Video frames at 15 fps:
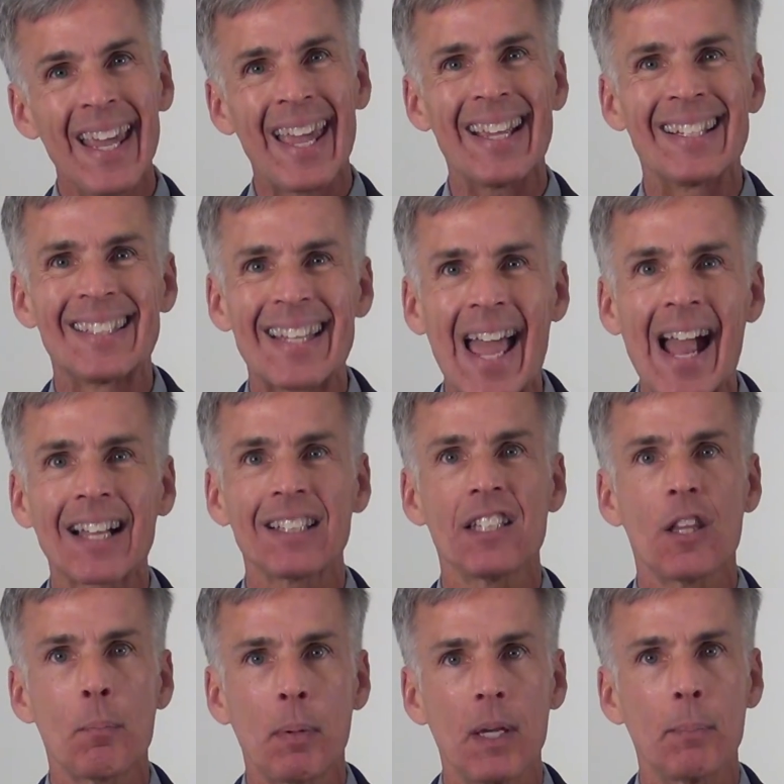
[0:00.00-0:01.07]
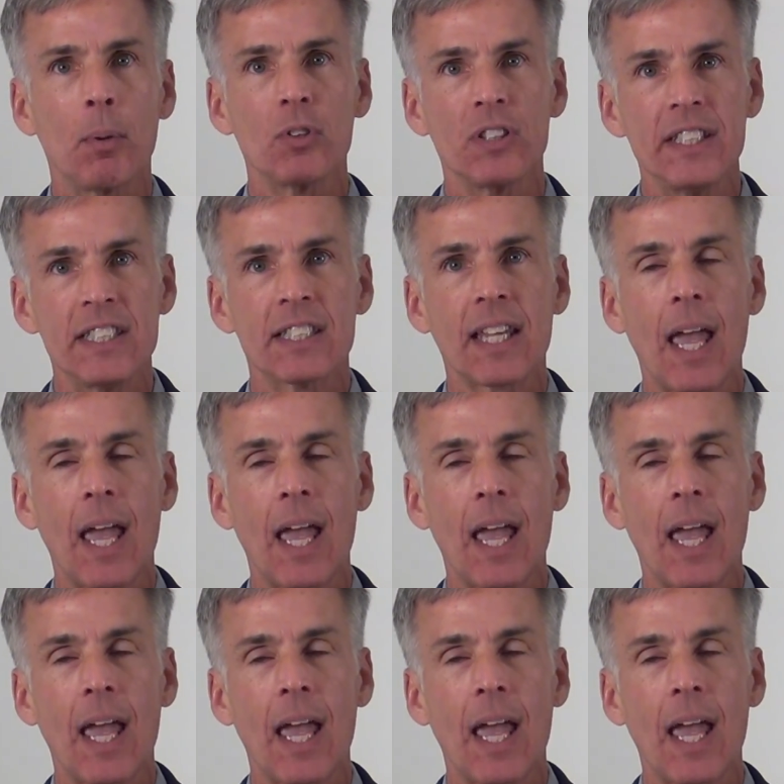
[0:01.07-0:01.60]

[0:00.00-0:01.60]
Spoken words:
exactly the people least